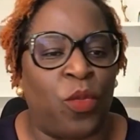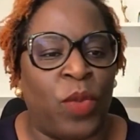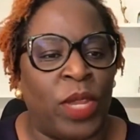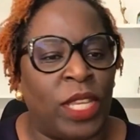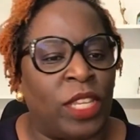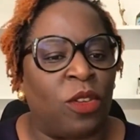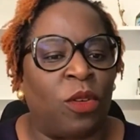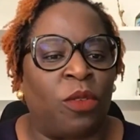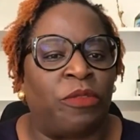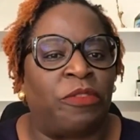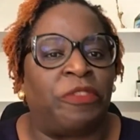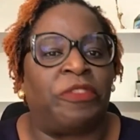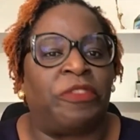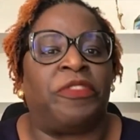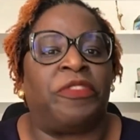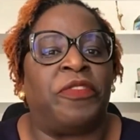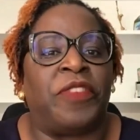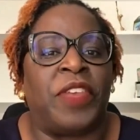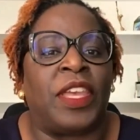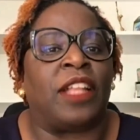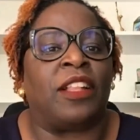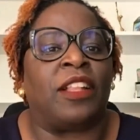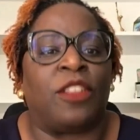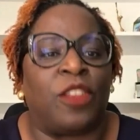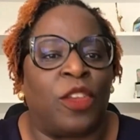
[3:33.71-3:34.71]
We don't
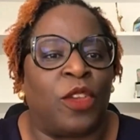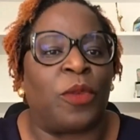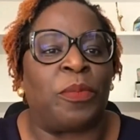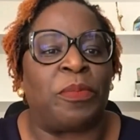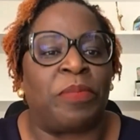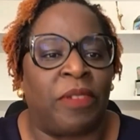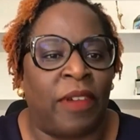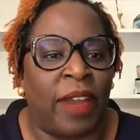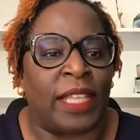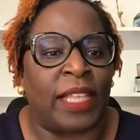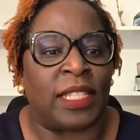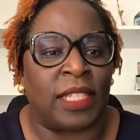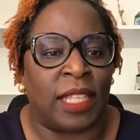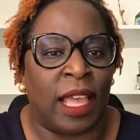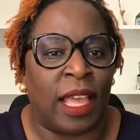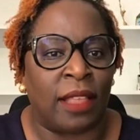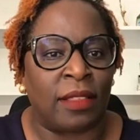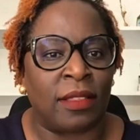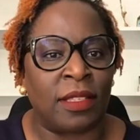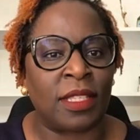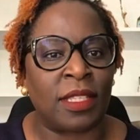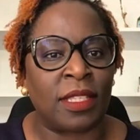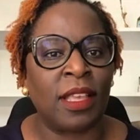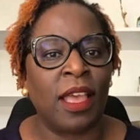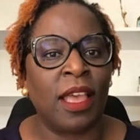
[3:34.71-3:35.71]
feel your
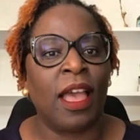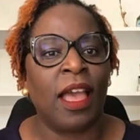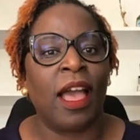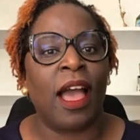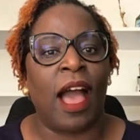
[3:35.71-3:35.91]
presence.